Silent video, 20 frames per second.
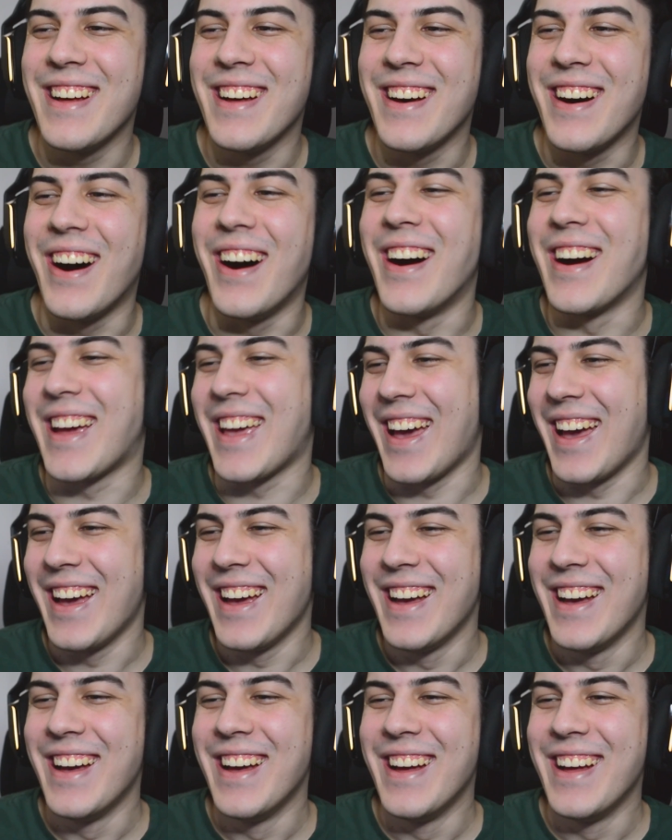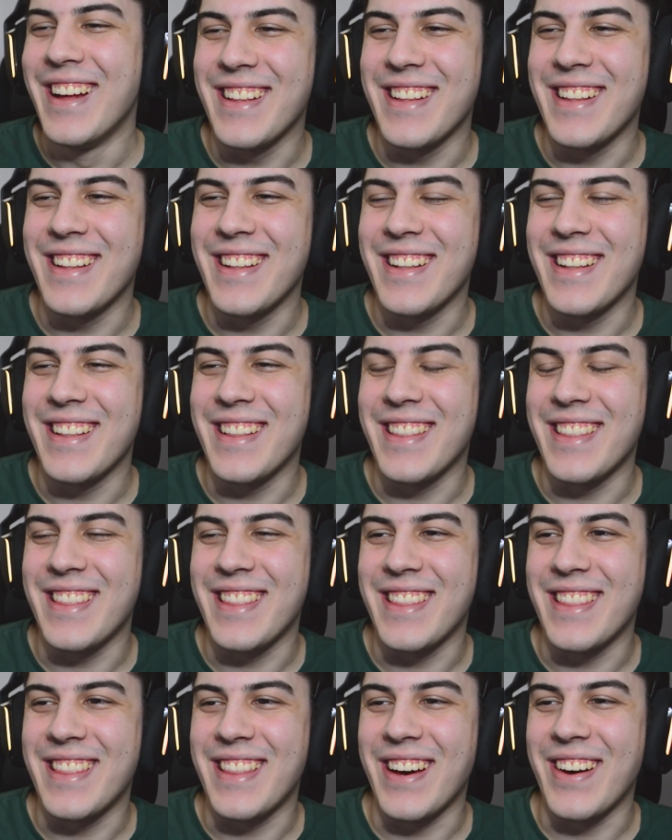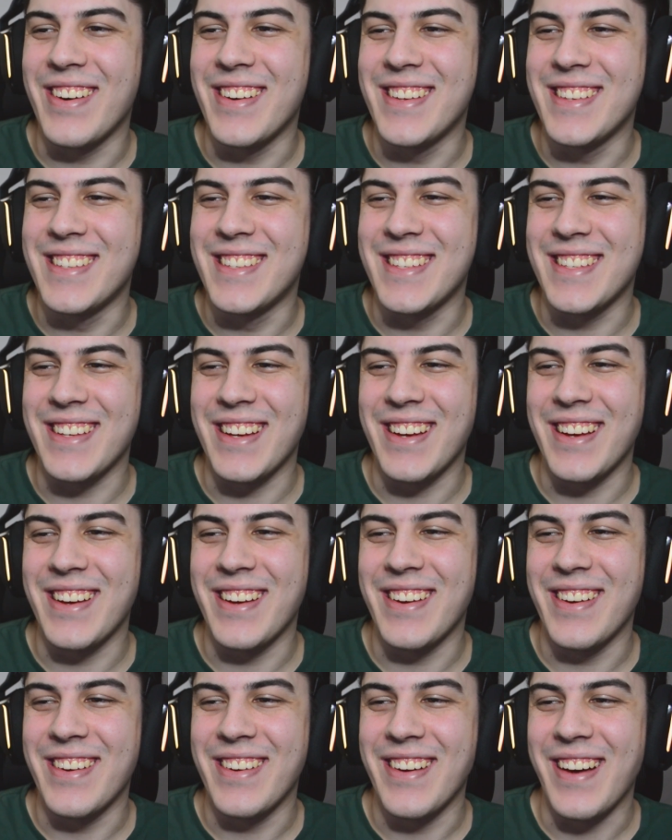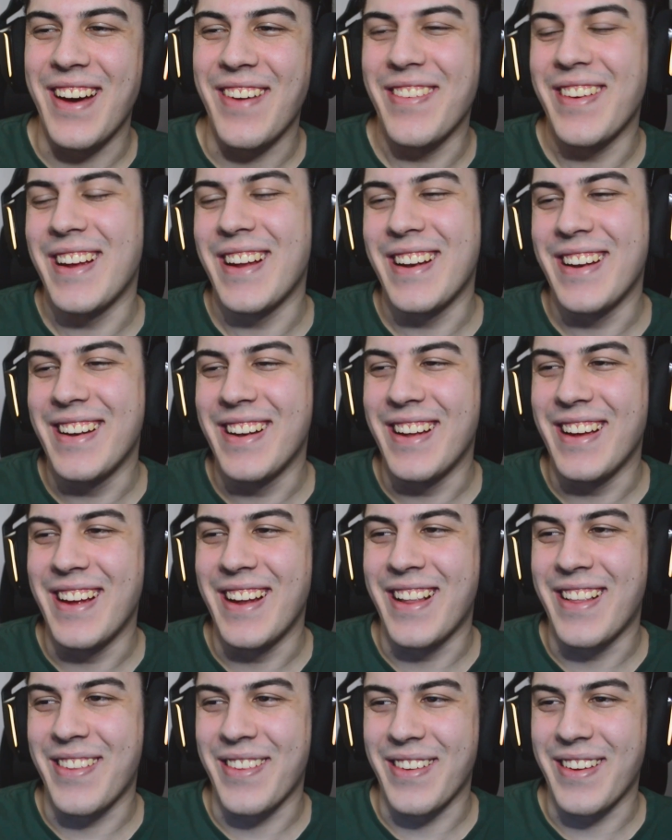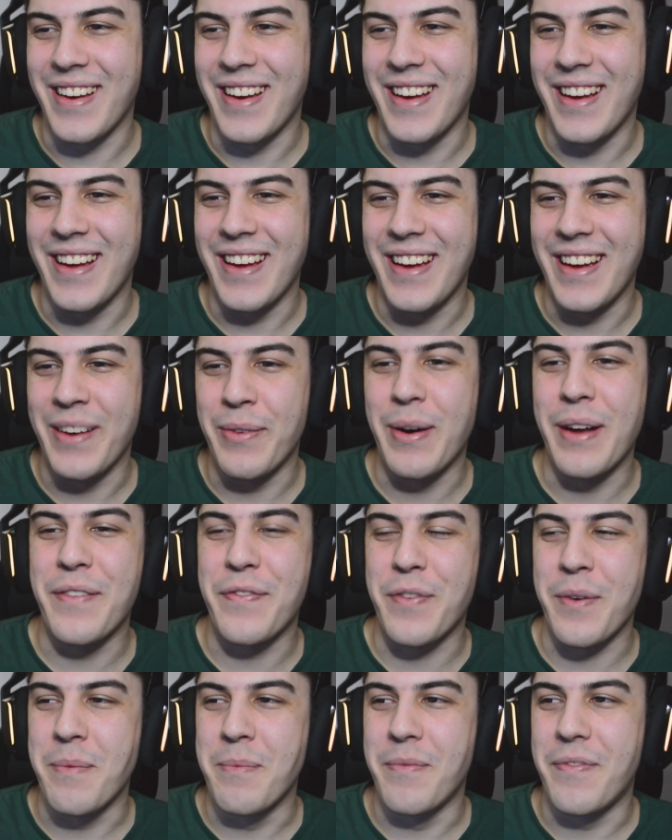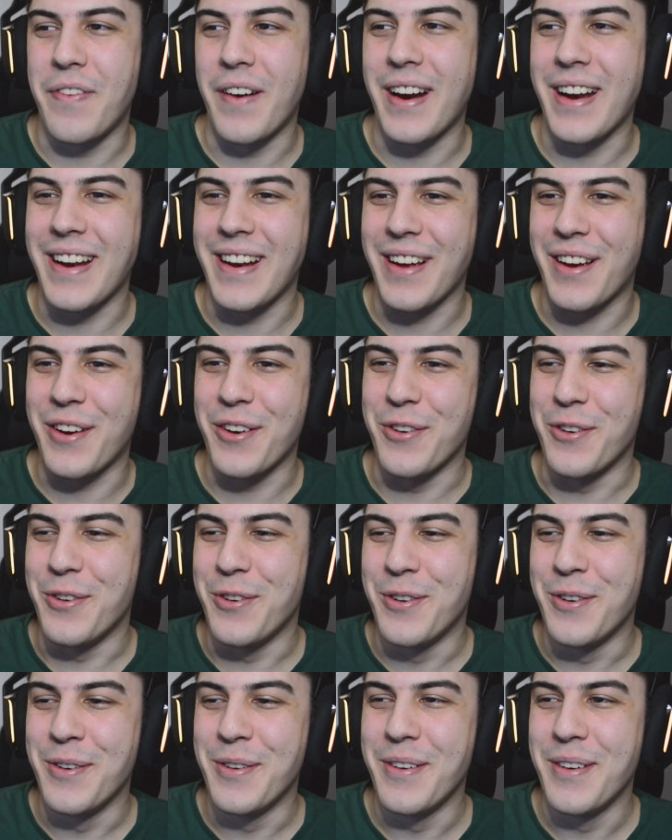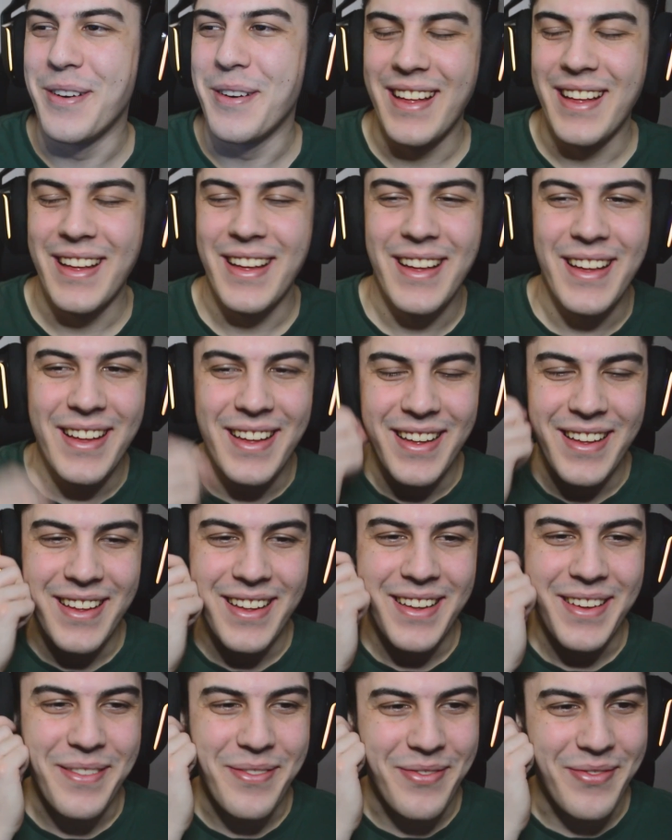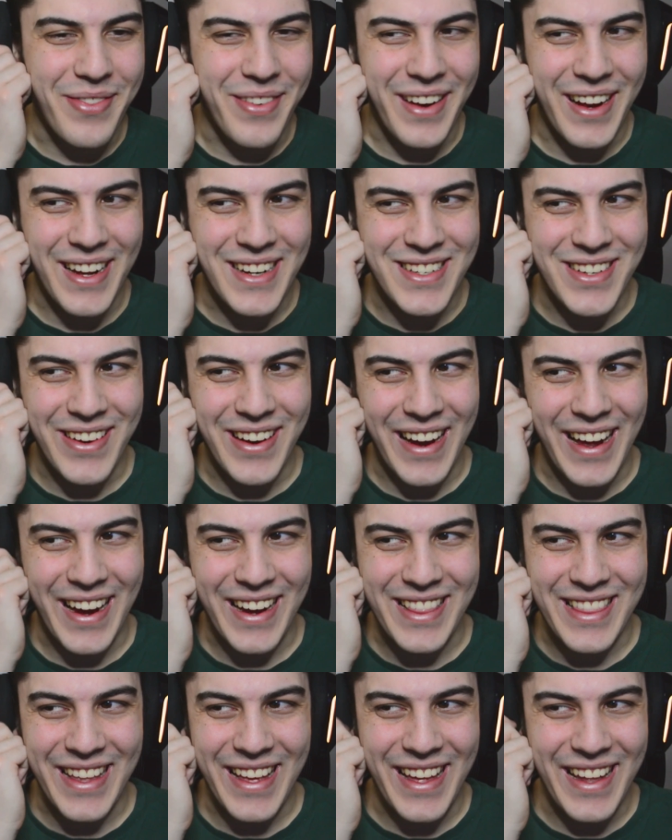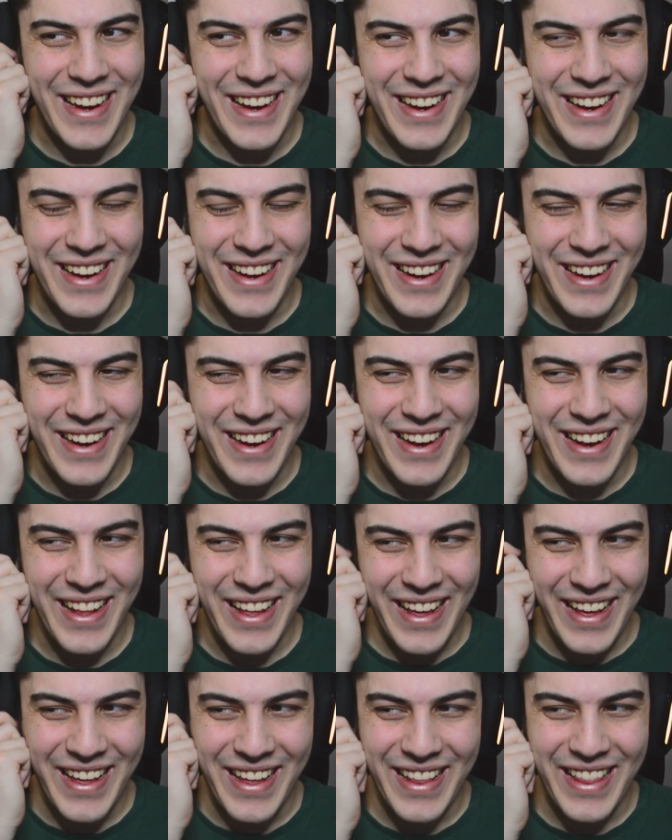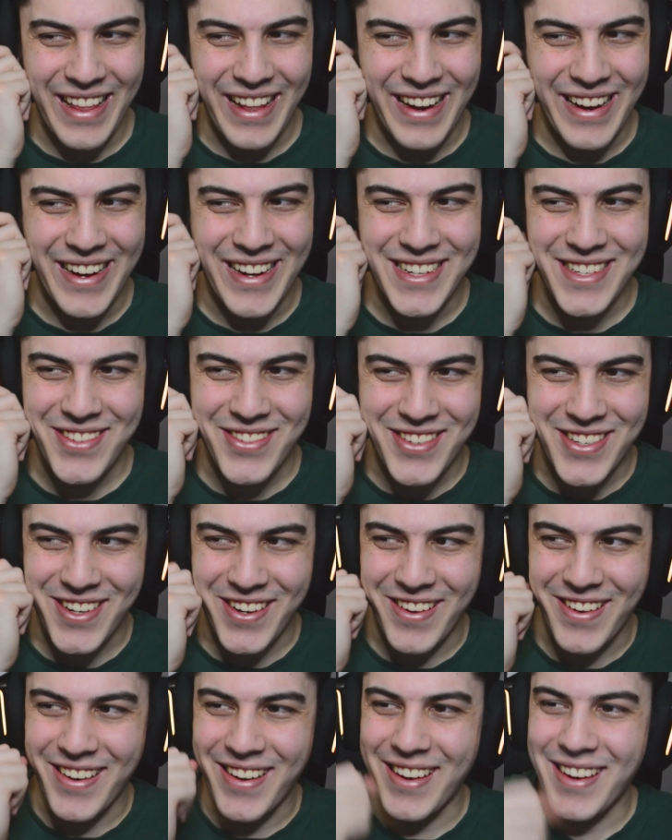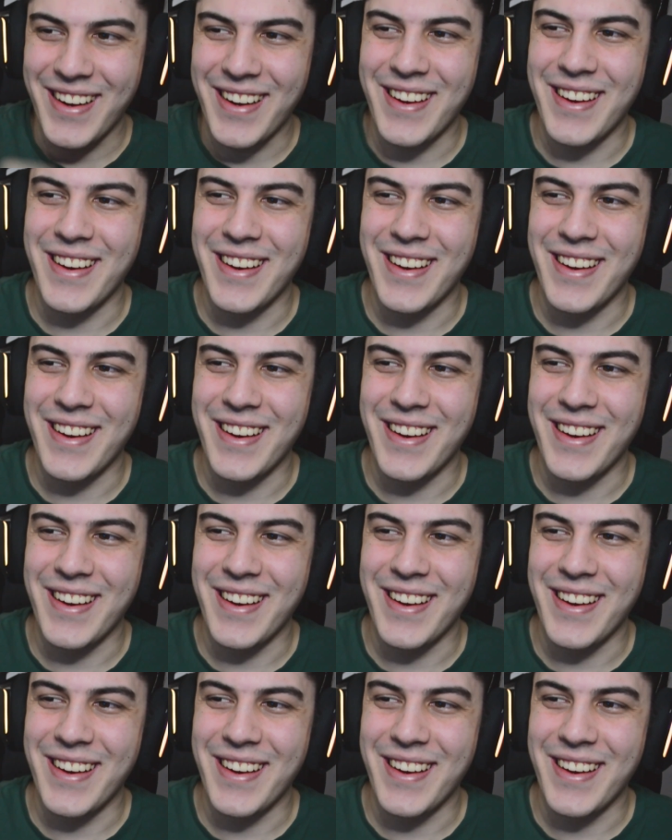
Oh, okay. That was... I mean, it's... It went from funny to cool. But I do like that. That initial joke.